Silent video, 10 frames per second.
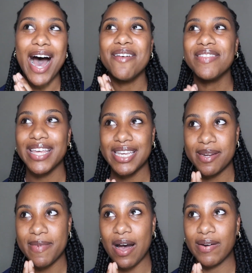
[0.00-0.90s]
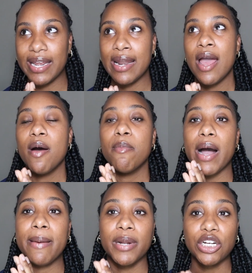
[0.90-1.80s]
I'm thinking about it,
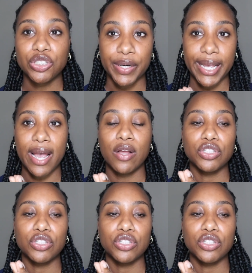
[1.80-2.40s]
but I'm not sure yet.